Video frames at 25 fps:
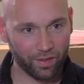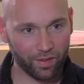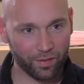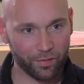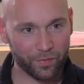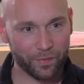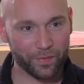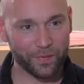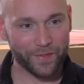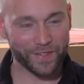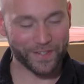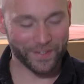
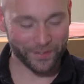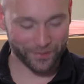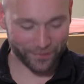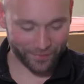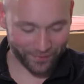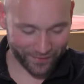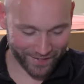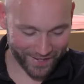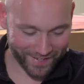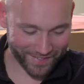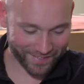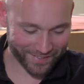With your
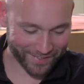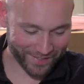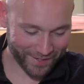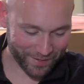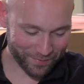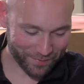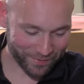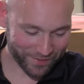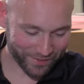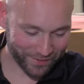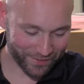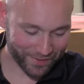flesh,
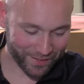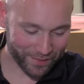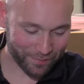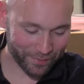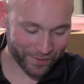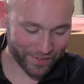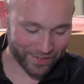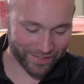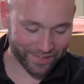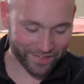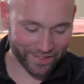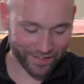absolutely,
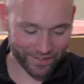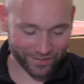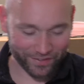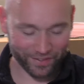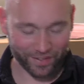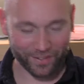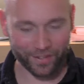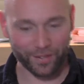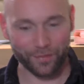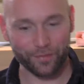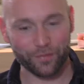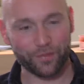because there's a
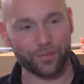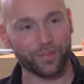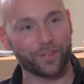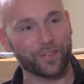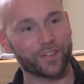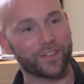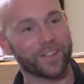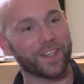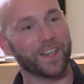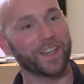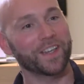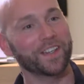lot of
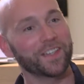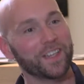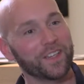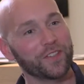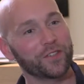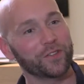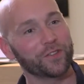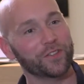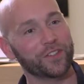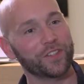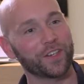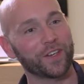skin
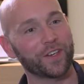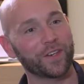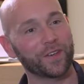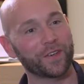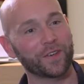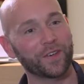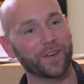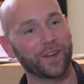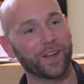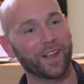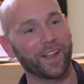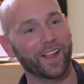that you
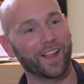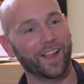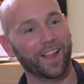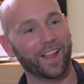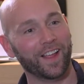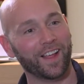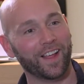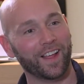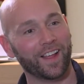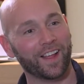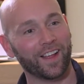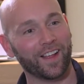show,
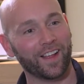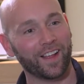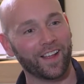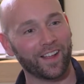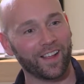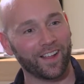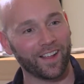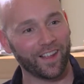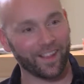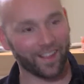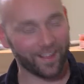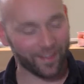
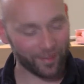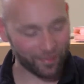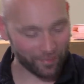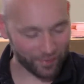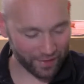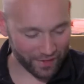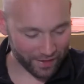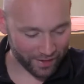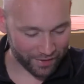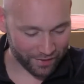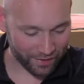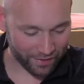
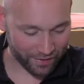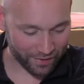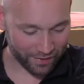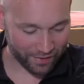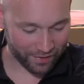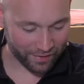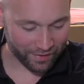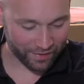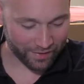and